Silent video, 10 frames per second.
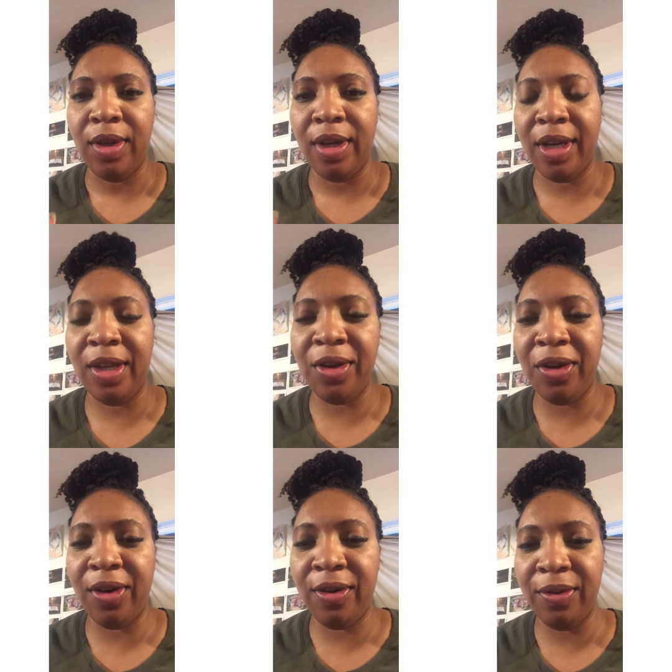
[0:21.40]
Hello
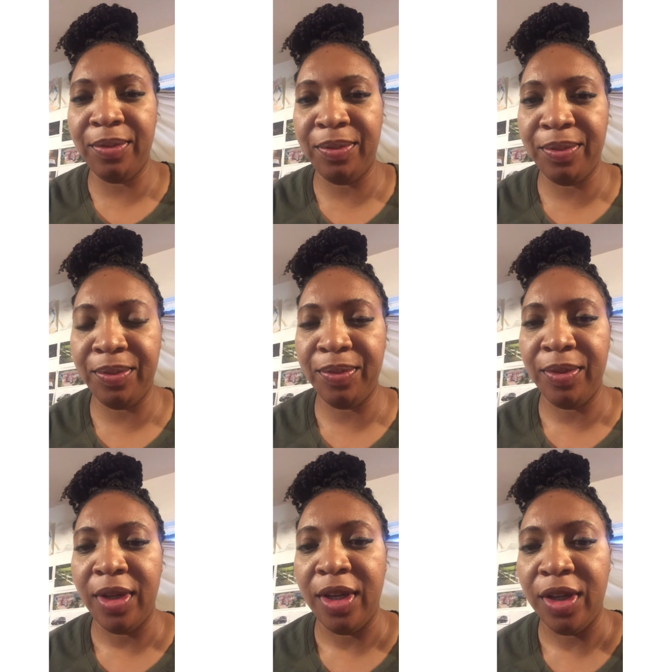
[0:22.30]
y'all.
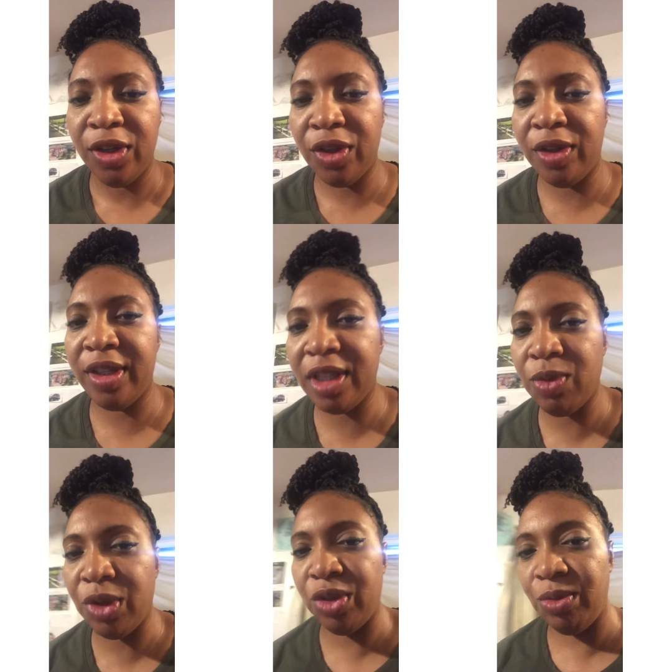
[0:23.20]
So this is
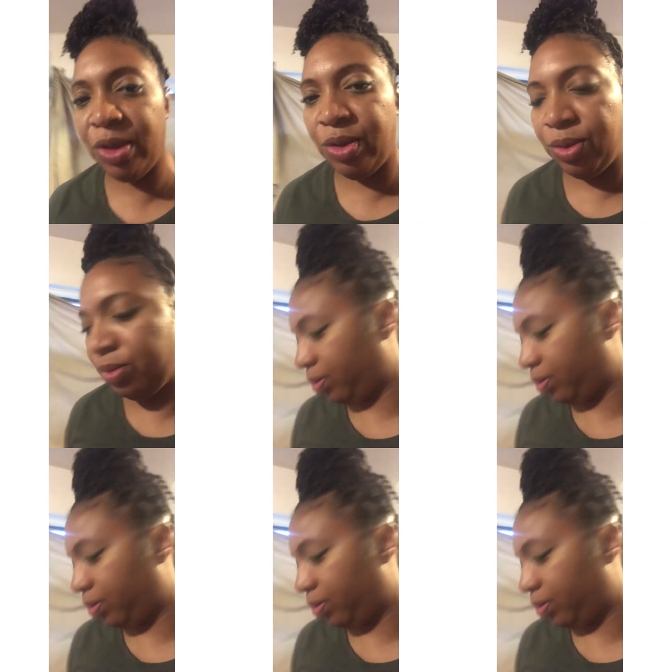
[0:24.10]
what you would do,